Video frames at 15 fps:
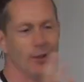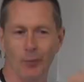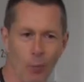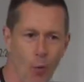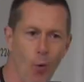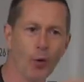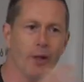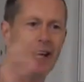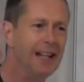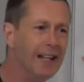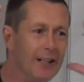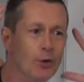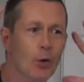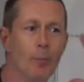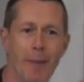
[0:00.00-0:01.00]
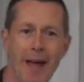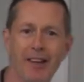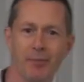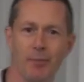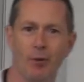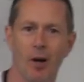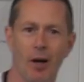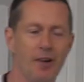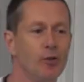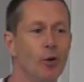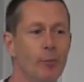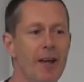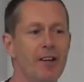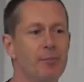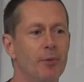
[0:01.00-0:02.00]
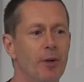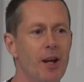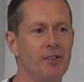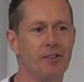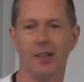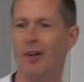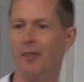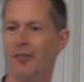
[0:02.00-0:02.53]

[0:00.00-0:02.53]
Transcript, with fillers: of walk in and you're mesmerized. You're mesmerized enough